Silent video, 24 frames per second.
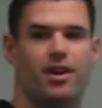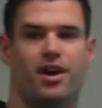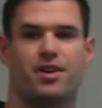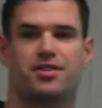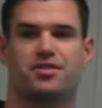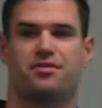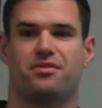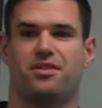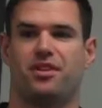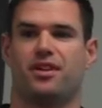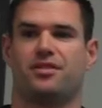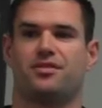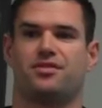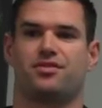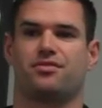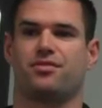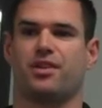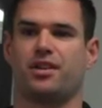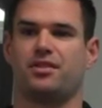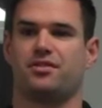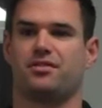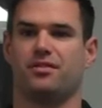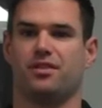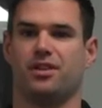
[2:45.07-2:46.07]
also the
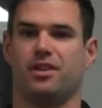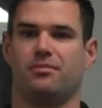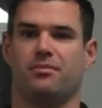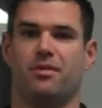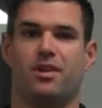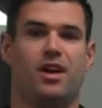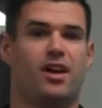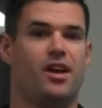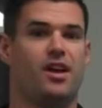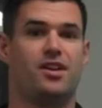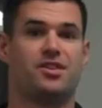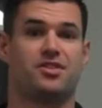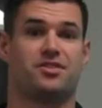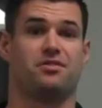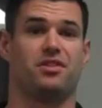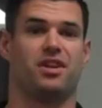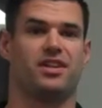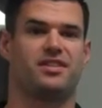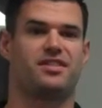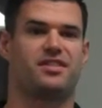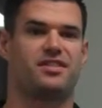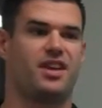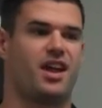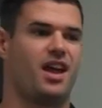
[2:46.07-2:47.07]
unstretched limb. So
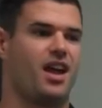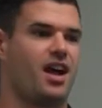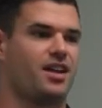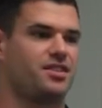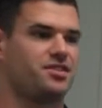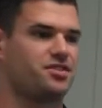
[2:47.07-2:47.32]
let's say I